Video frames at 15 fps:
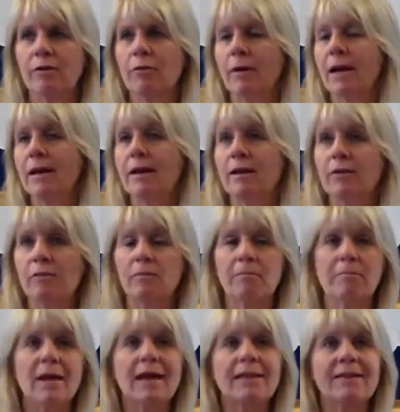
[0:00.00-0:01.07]
great
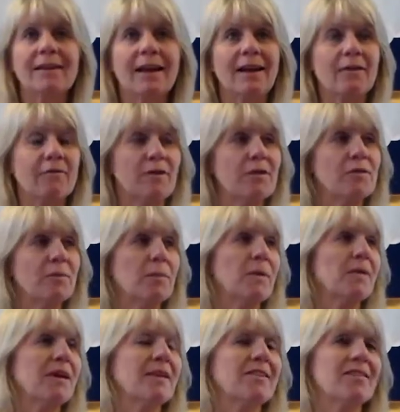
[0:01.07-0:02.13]
meditative
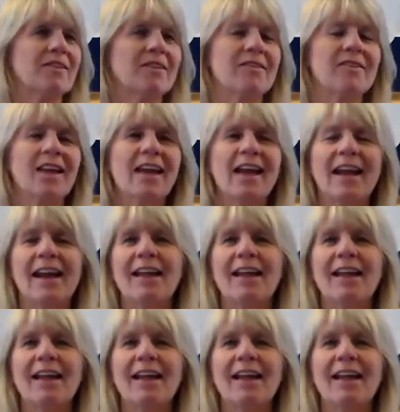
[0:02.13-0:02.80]
experiences.